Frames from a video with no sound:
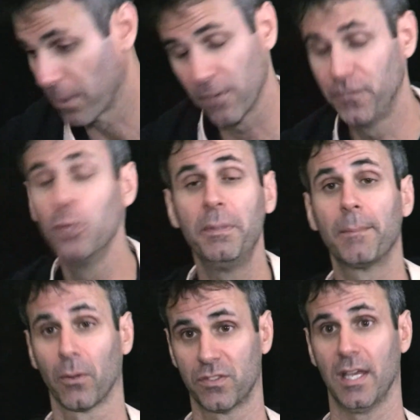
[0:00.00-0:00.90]
But a few
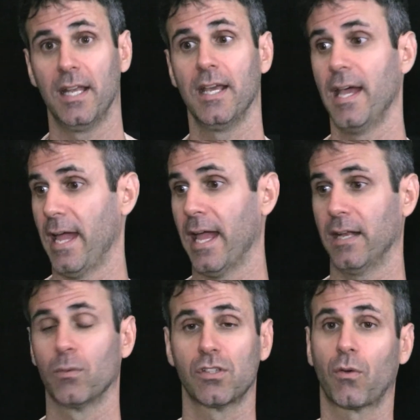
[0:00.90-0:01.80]
people did,
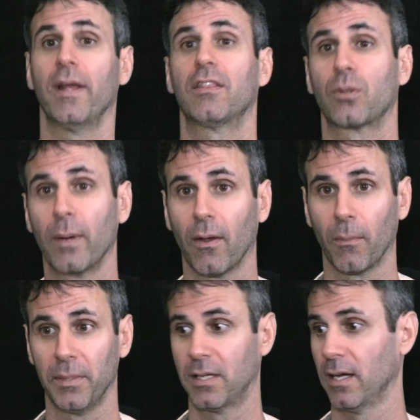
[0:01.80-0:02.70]
and it was a great
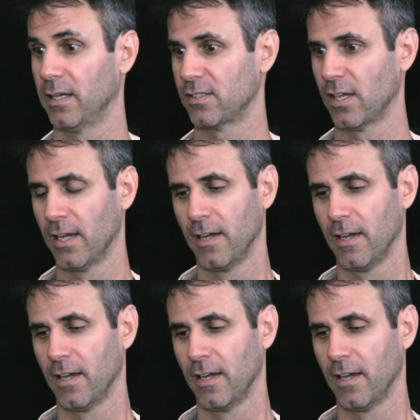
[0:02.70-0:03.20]
thrill because,